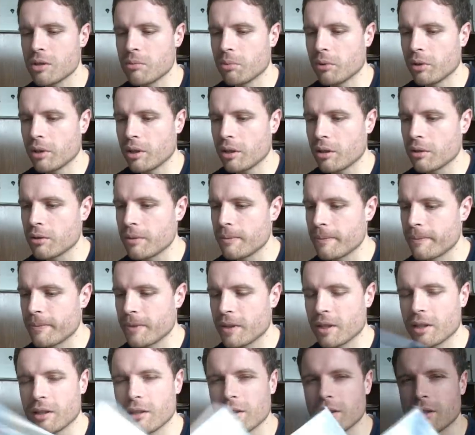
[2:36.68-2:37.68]
2.0,
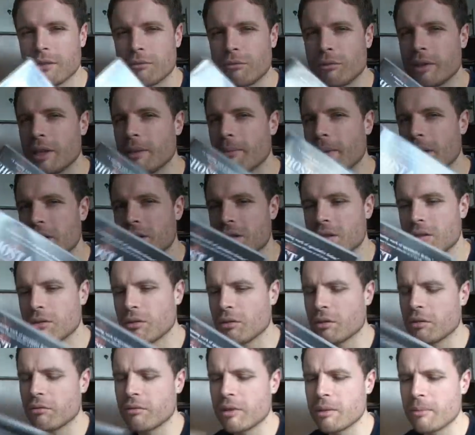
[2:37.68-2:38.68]
the reimagined,
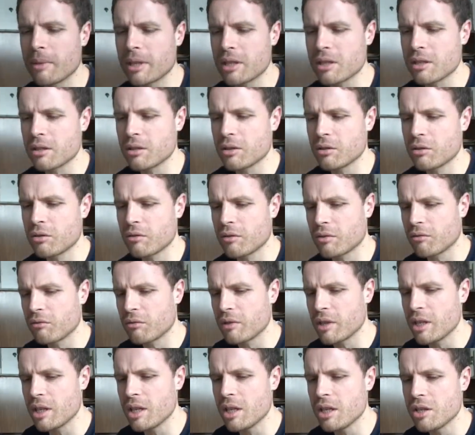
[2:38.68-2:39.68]
not the reimagined, the sort
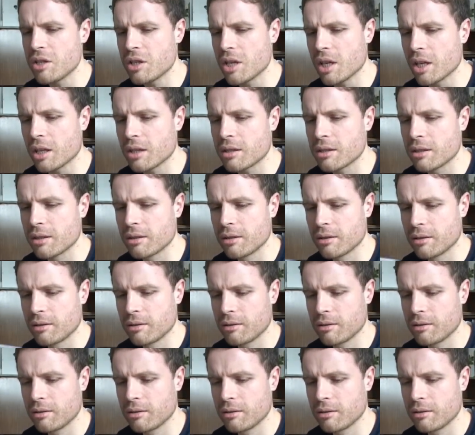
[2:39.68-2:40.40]
of the rejigged,